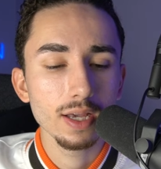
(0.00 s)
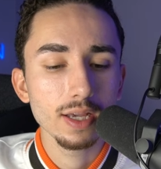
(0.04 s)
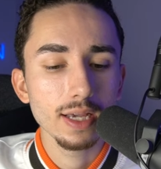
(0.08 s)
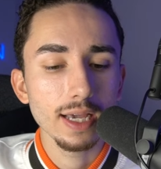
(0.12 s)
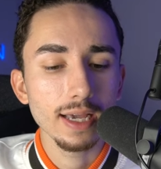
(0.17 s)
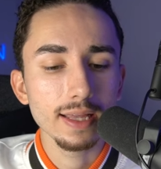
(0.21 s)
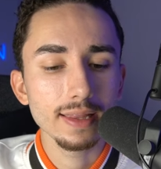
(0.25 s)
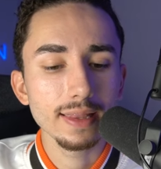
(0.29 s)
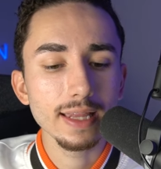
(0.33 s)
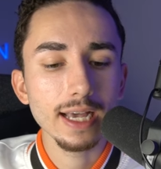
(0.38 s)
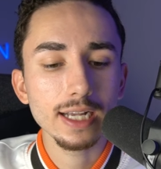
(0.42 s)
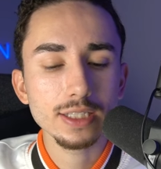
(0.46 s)

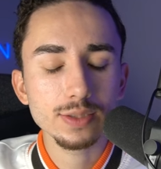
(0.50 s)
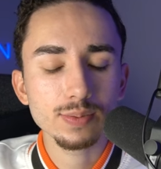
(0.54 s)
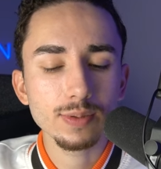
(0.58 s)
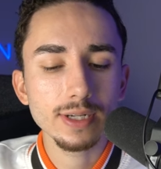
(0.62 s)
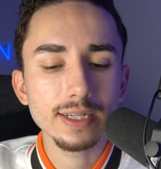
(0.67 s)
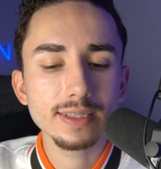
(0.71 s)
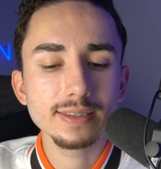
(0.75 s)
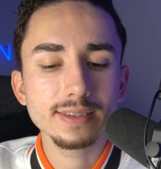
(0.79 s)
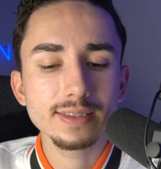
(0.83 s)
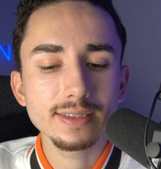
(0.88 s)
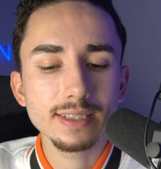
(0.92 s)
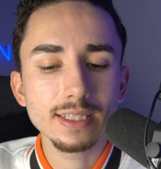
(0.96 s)
And that's what
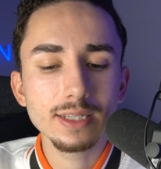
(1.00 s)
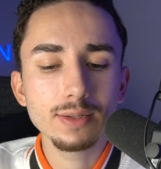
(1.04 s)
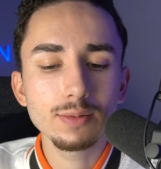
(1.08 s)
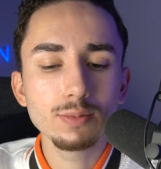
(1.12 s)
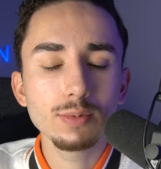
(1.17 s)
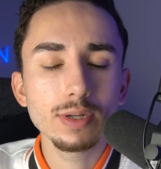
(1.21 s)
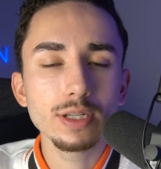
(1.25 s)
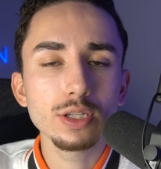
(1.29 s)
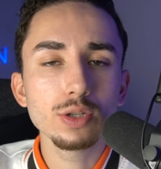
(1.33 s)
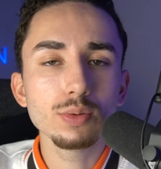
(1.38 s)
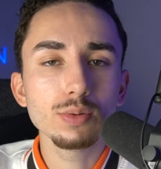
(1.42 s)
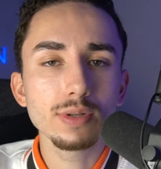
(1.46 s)
I see
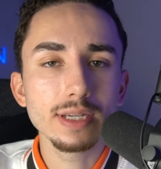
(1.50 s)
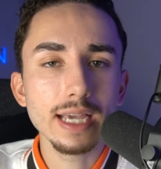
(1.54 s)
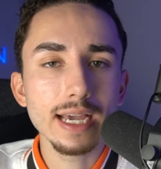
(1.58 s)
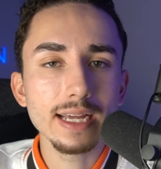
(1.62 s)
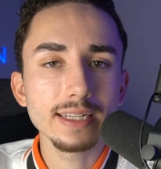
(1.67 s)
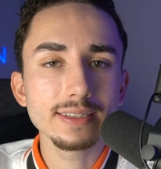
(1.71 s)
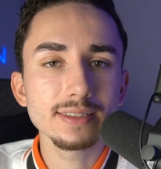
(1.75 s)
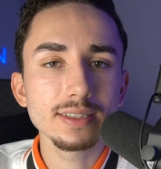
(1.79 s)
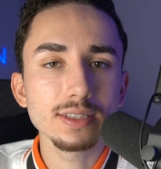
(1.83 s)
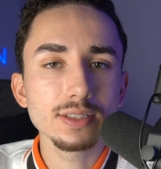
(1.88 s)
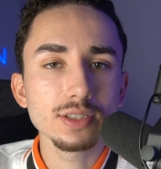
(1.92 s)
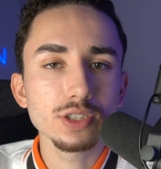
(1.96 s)
when you
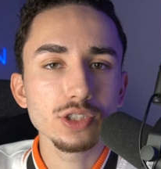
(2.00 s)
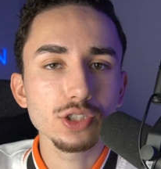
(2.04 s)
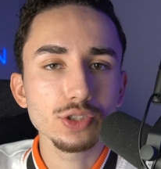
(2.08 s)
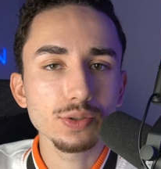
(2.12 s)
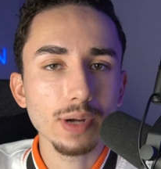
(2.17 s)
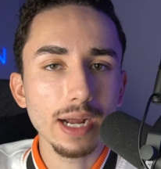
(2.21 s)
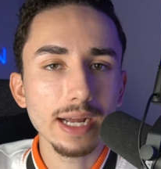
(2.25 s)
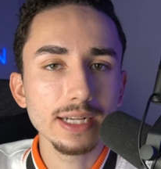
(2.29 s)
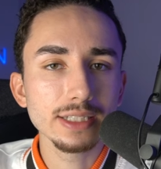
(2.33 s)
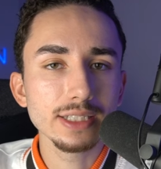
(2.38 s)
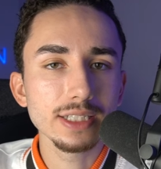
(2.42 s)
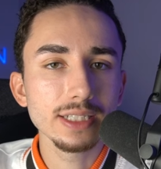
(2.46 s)
get
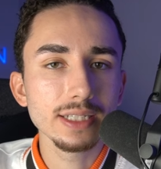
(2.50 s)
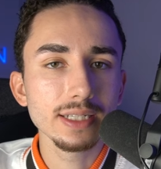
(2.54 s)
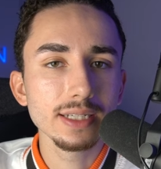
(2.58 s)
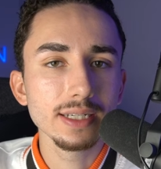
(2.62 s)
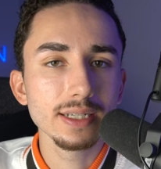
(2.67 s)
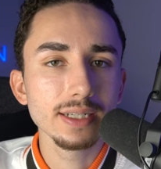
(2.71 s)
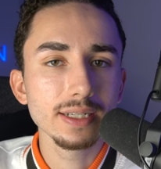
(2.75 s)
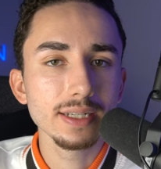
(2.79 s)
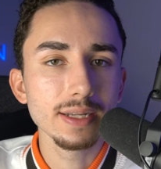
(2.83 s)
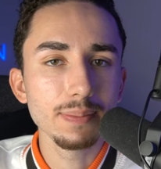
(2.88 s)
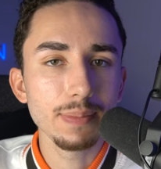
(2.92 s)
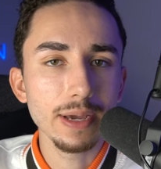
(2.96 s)
strategy
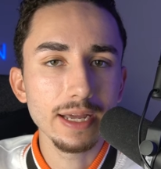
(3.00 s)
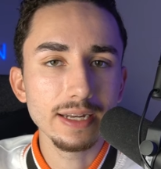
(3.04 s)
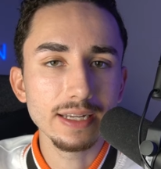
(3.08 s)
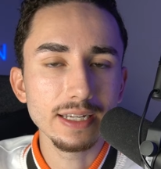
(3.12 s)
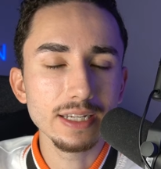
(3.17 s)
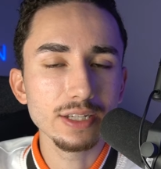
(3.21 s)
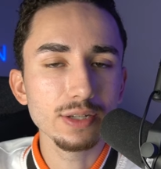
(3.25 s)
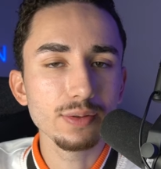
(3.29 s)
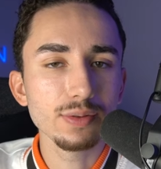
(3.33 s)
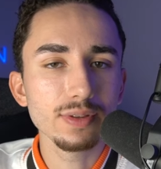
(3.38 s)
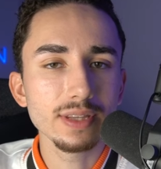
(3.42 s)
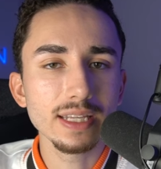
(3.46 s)
dependent
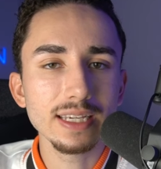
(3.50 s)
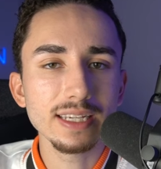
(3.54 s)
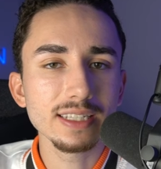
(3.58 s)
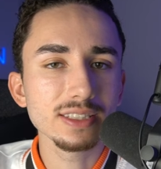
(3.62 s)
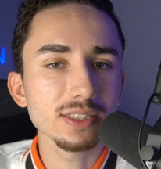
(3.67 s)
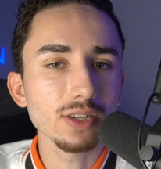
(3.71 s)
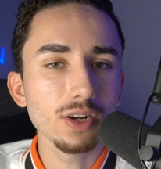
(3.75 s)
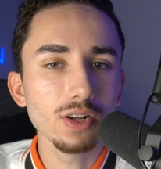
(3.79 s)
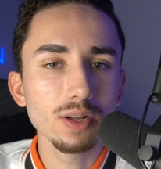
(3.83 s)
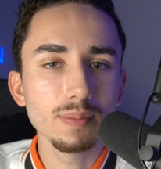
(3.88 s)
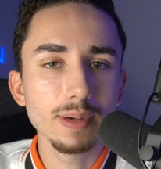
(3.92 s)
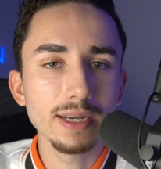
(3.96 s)
and you think it's
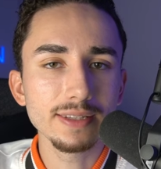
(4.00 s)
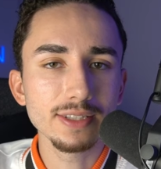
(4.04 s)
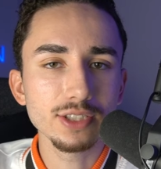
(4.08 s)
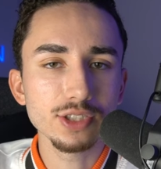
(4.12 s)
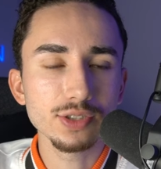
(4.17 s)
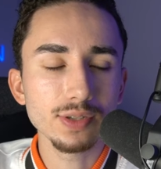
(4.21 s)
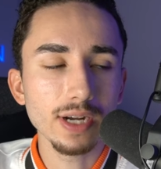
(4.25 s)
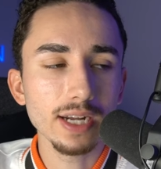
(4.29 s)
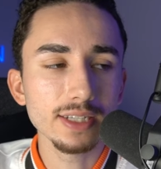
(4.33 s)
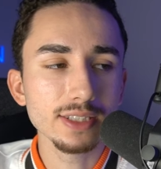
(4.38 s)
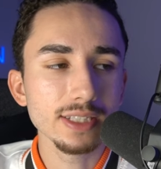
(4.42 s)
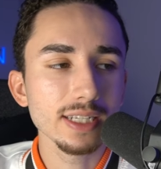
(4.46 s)
all about the
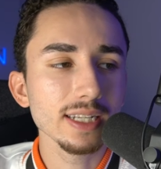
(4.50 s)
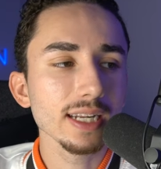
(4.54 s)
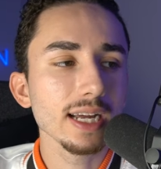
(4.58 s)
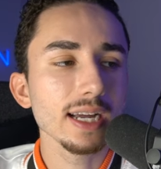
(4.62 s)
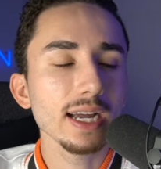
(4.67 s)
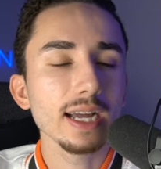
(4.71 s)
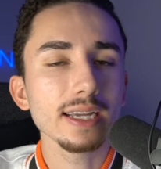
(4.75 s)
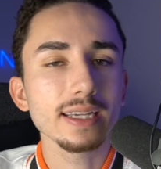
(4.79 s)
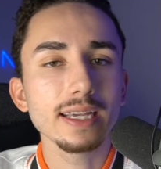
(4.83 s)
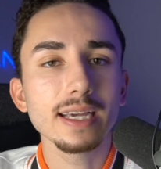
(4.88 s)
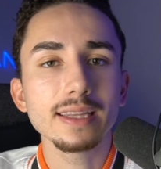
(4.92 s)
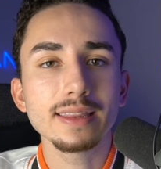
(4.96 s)
strategy. And I,
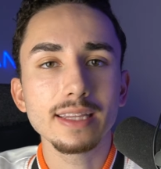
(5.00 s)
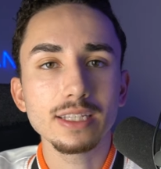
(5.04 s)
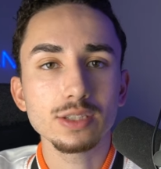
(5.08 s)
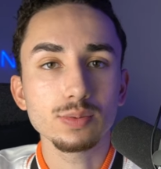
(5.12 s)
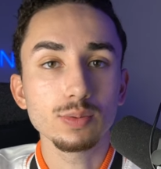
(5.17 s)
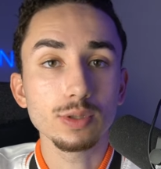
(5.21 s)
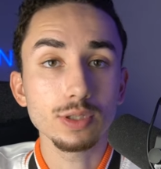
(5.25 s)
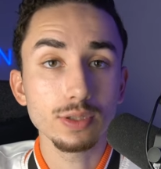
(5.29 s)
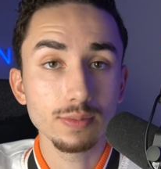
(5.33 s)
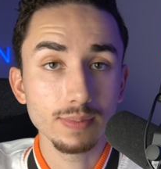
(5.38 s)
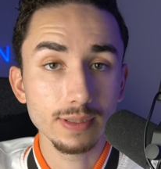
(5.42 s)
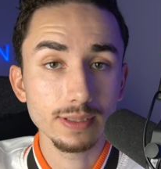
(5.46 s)
I get that's
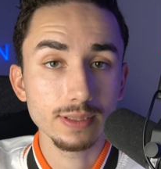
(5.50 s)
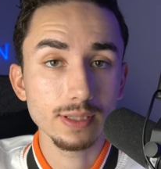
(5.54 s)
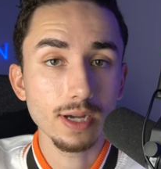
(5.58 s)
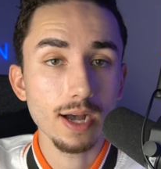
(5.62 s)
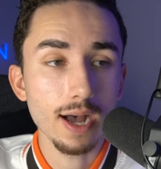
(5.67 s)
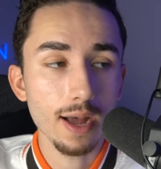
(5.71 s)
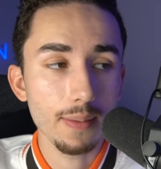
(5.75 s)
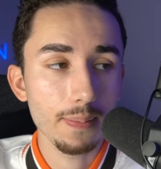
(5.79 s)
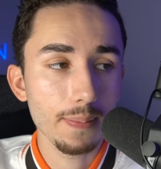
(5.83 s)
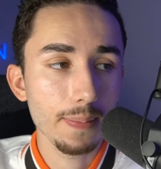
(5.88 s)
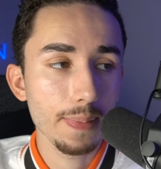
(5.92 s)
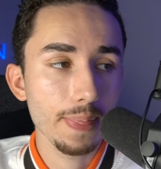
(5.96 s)
what you've been
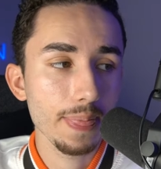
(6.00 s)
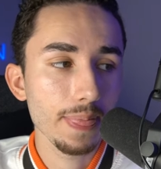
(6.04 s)
taught,